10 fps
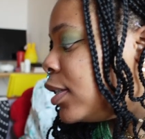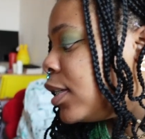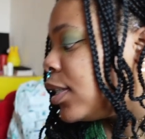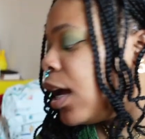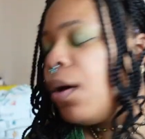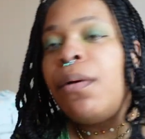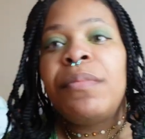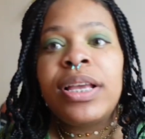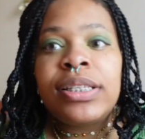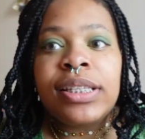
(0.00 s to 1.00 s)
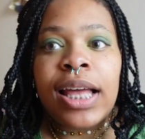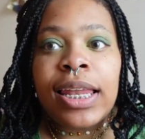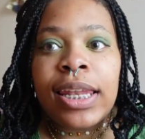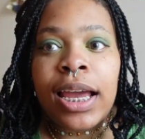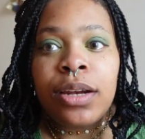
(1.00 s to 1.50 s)
just how amazing
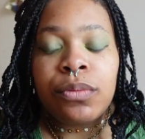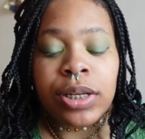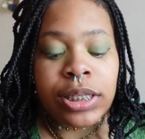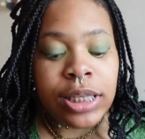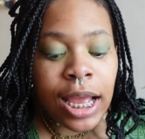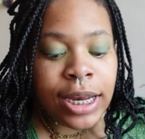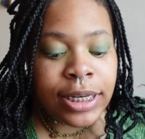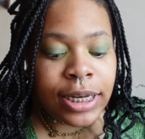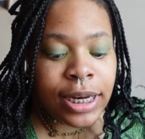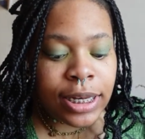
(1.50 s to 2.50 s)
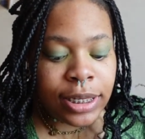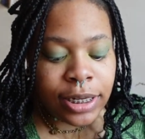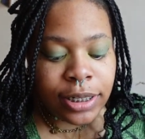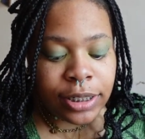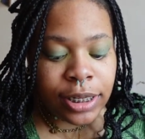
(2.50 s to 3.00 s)
that line was. I did it
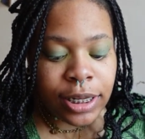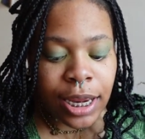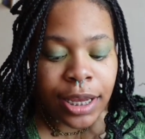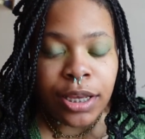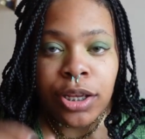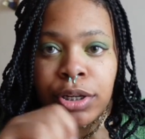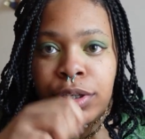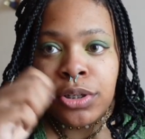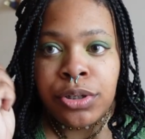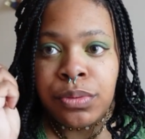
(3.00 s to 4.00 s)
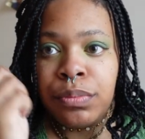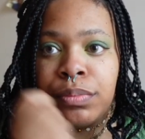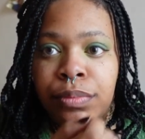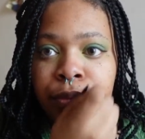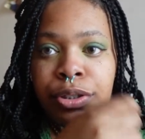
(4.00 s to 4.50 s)
literally like shoot
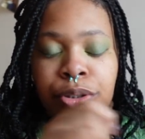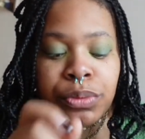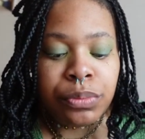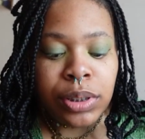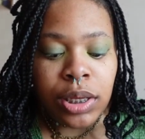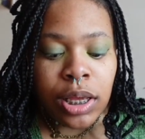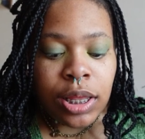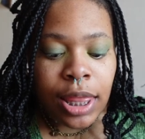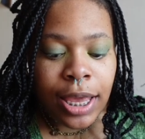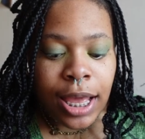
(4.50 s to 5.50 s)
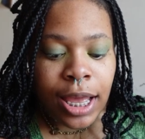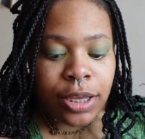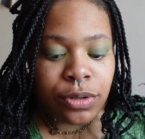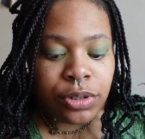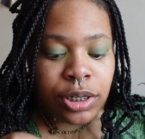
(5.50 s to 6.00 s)
shoot like I
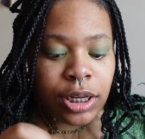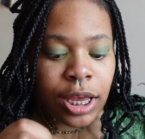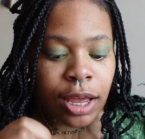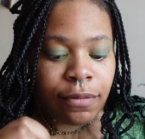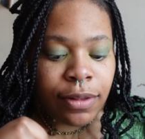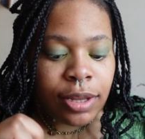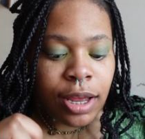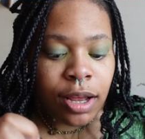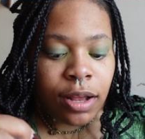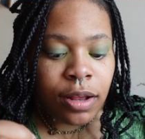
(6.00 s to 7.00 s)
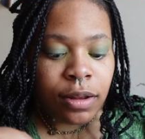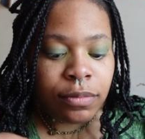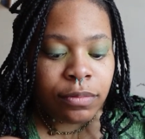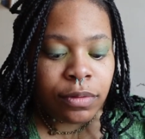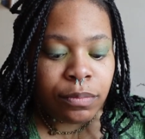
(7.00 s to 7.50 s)
usually have a lot
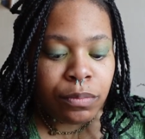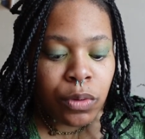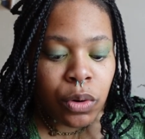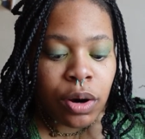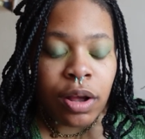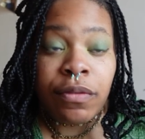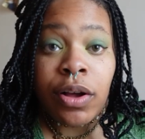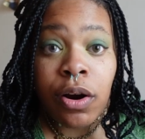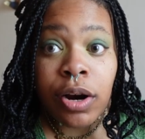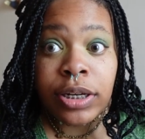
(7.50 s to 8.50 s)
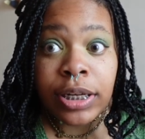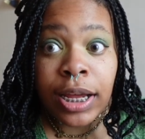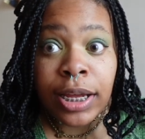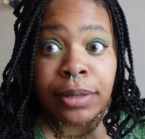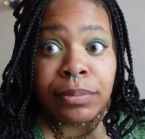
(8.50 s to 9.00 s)
more of a hard
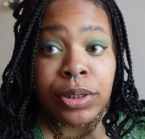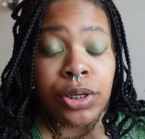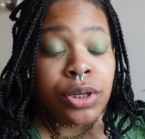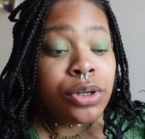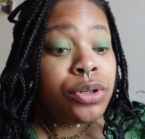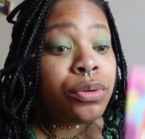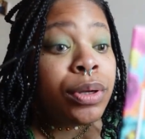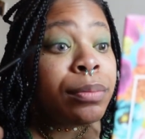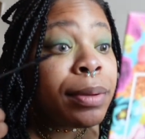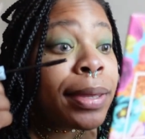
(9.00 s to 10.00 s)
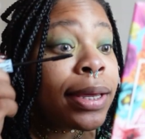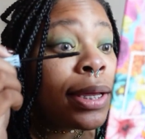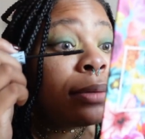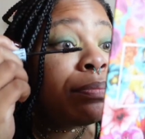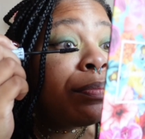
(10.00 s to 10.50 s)
time doing my
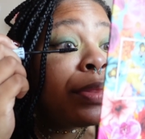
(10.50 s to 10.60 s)
makeup